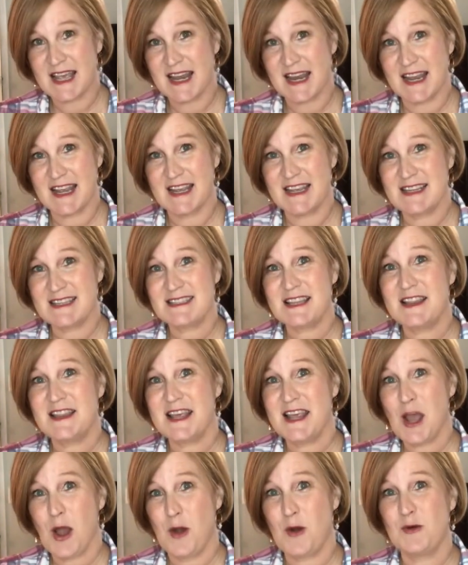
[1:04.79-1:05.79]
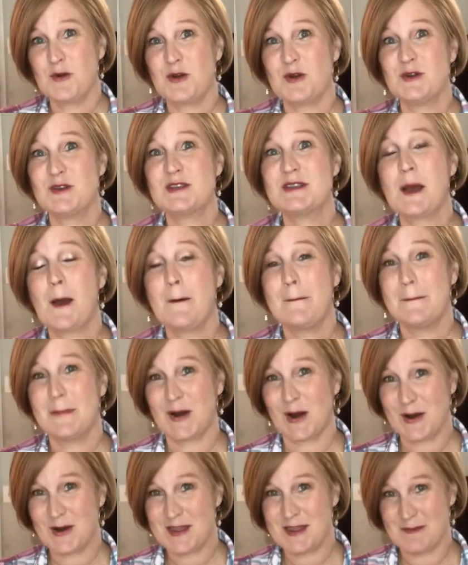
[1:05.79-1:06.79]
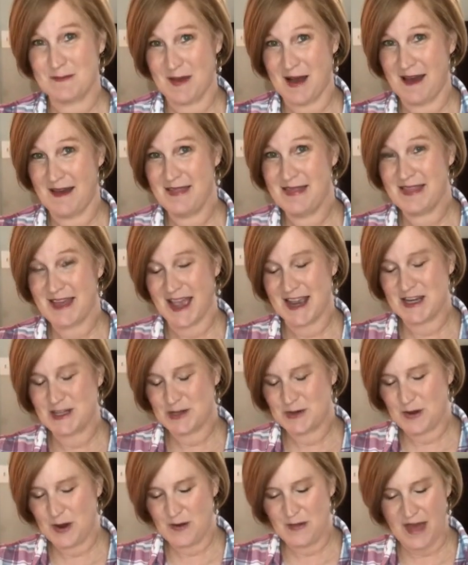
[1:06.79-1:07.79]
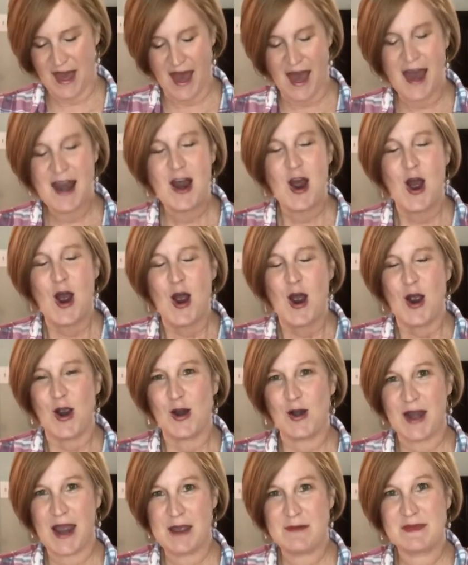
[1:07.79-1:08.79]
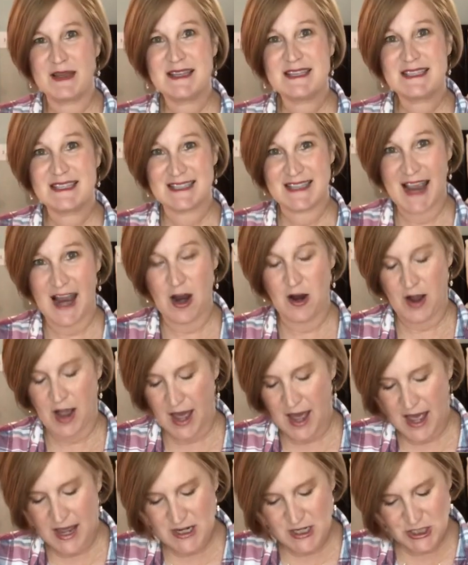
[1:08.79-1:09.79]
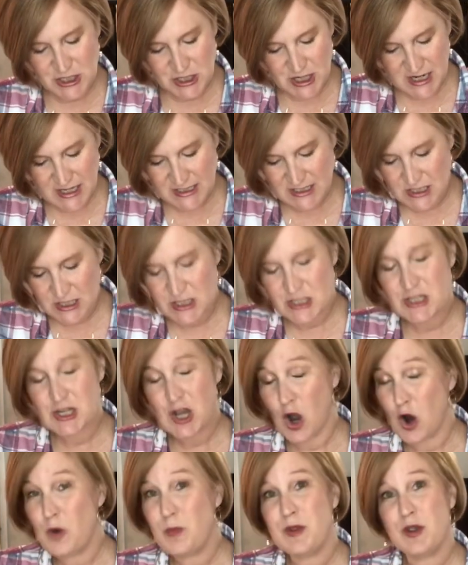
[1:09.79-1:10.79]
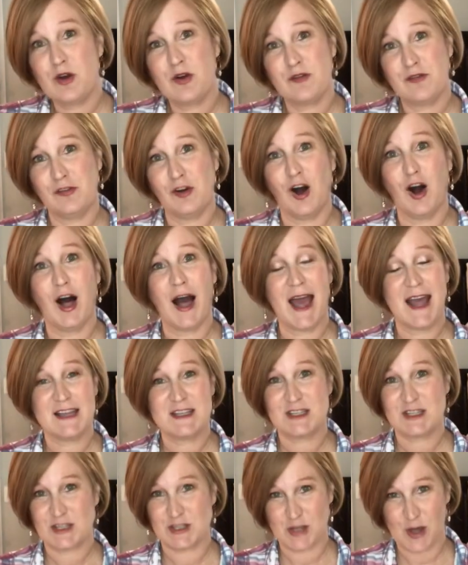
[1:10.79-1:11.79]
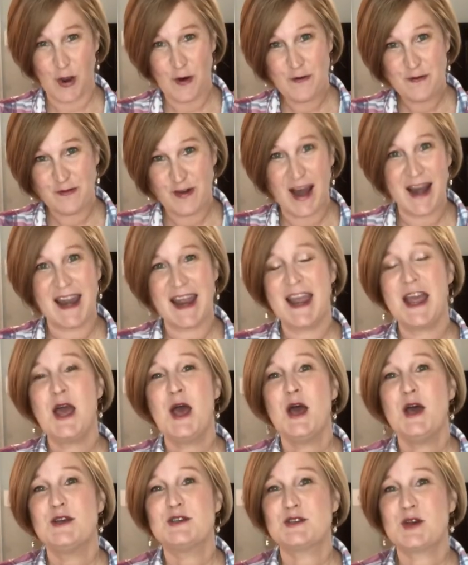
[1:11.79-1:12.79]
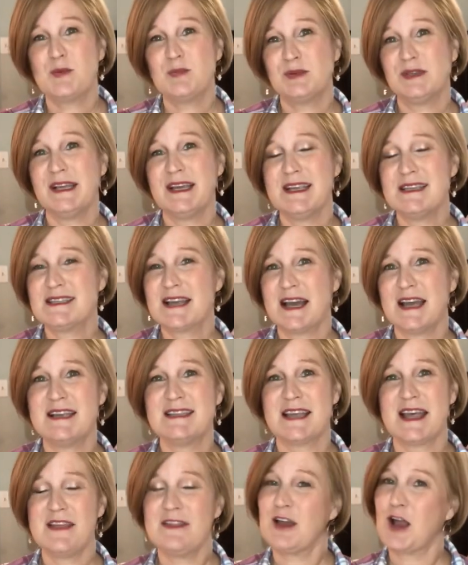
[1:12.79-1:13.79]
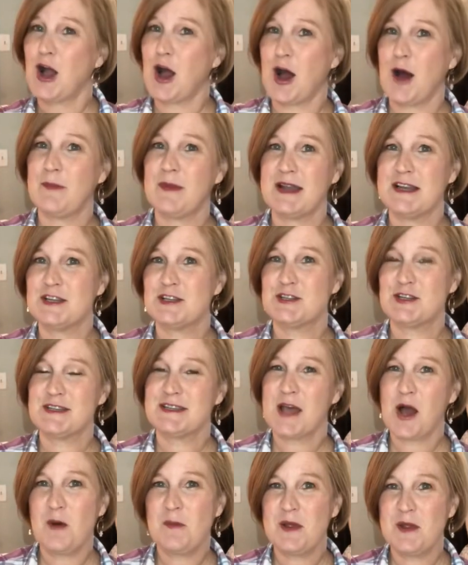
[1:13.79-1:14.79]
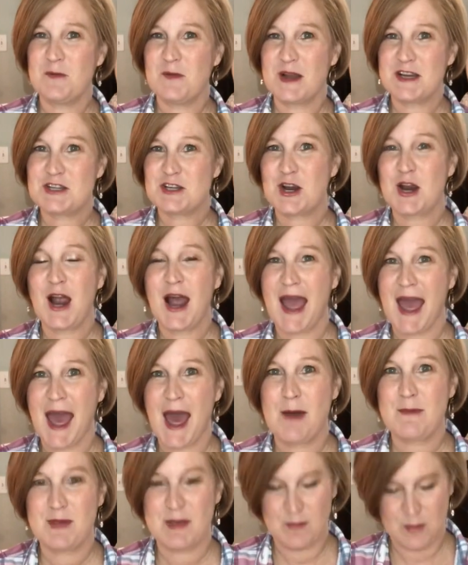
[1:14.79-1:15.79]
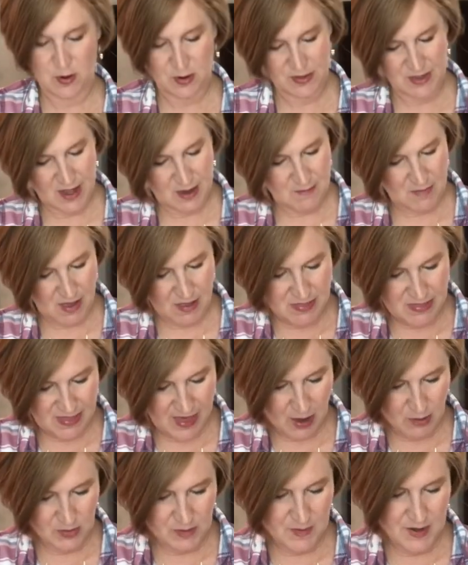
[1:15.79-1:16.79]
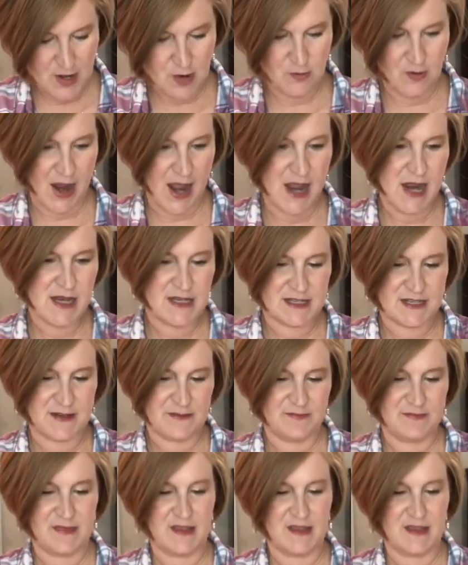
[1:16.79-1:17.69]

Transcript: It is the owner's birth month. I do know that. Her name is Sarah, and she's so beautiful and so funny. So please, guys, in the comments, just help me wish her a happy birthday month. That would be great.